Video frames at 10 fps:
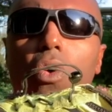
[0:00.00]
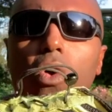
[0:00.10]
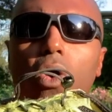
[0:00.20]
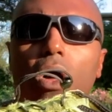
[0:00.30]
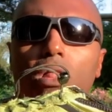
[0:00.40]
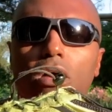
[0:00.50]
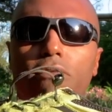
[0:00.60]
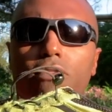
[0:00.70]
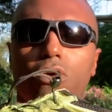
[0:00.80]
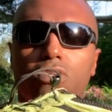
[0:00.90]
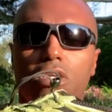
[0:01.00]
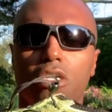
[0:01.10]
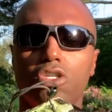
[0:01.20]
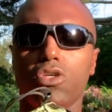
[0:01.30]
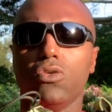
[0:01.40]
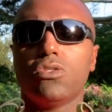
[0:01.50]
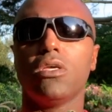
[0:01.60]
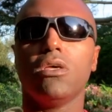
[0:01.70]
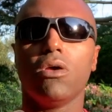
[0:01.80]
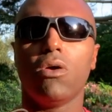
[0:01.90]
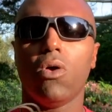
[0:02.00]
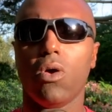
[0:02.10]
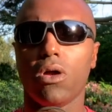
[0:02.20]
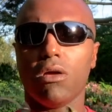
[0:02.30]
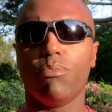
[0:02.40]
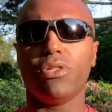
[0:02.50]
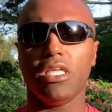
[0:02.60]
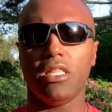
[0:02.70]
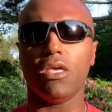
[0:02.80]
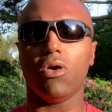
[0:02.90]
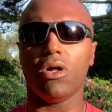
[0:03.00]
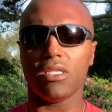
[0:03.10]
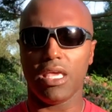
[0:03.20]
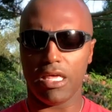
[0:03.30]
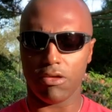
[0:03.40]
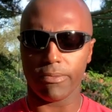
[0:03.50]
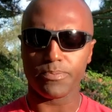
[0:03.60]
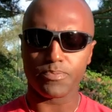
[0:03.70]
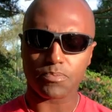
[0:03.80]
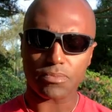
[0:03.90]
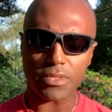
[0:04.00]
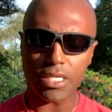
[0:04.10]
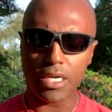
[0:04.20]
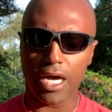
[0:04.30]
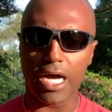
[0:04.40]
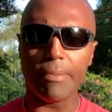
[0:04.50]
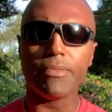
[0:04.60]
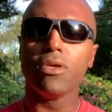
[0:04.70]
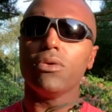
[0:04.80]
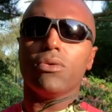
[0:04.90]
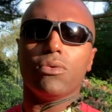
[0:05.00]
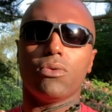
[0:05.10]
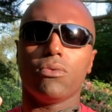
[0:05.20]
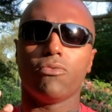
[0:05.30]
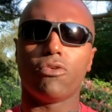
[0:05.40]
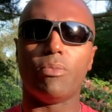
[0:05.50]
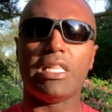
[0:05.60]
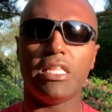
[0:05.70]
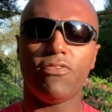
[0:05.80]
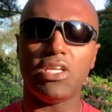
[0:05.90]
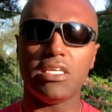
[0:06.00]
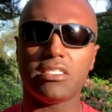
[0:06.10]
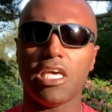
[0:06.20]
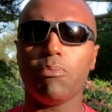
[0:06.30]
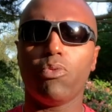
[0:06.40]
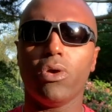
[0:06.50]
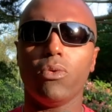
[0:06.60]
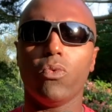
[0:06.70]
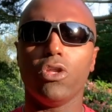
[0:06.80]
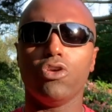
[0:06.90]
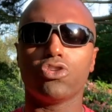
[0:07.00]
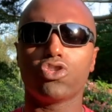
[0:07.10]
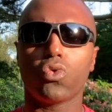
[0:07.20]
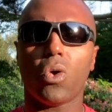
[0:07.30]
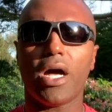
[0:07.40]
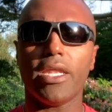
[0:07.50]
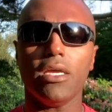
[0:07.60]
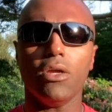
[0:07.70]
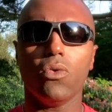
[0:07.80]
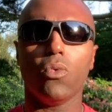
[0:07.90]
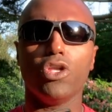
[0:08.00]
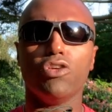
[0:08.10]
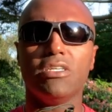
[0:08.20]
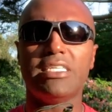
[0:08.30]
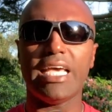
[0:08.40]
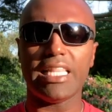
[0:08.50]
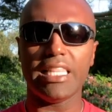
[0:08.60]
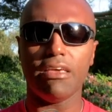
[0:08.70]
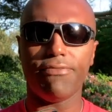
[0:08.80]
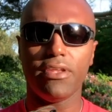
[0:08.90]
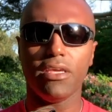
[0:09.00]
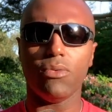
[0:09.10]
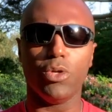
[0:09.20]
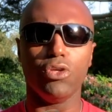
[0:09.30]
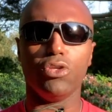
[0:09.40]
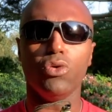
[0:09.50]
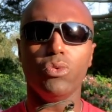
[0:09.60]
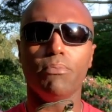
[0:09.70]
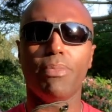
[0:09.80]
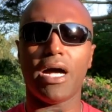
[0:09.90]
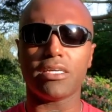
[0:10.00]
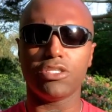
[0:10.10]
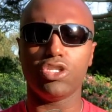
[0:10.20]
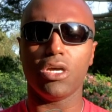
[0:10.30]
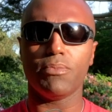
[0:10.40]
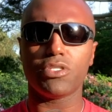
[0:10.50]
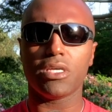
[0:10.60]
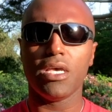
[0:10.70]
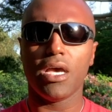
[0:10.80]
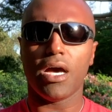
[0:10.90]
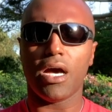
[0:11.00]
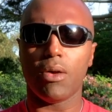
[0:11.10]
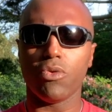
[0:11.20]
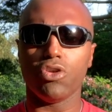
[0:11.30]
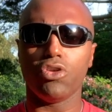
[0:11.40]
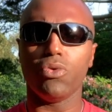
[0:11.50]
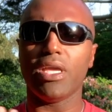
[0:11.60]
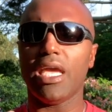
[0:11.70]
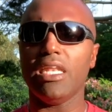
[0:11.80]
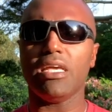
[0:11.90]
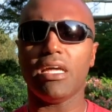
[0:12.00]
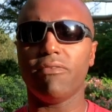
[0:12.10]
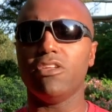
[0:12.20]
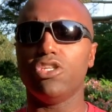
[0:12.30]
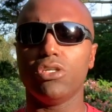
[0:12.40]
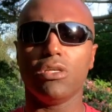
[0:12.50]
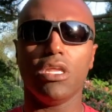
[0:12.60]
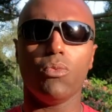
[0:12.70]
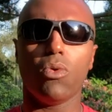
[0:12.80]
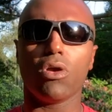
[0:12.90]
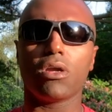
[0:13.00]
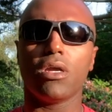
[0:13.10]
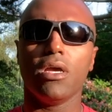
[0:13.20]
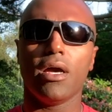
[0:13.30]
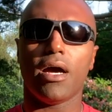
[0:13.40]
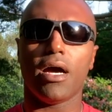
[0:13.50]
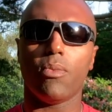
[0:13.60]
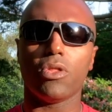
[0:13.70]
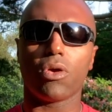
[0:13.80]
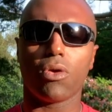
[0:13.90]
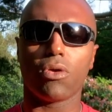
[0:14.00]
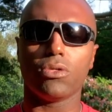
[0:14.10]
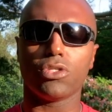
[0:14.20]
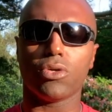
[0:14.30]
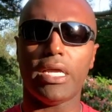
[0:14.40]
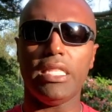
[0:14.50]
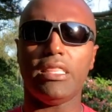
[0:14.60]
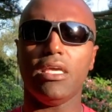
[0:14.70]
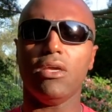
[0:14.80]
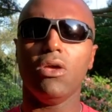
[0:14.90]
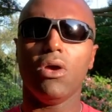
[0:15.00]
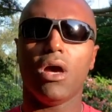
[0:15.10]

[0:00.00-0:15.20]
all of those issues completely altogether. From the lifting standpoint, when you're squatting, when you're deadlifting, when you're doing box jumps, when you're doing any kind of agility work with hurdles or anything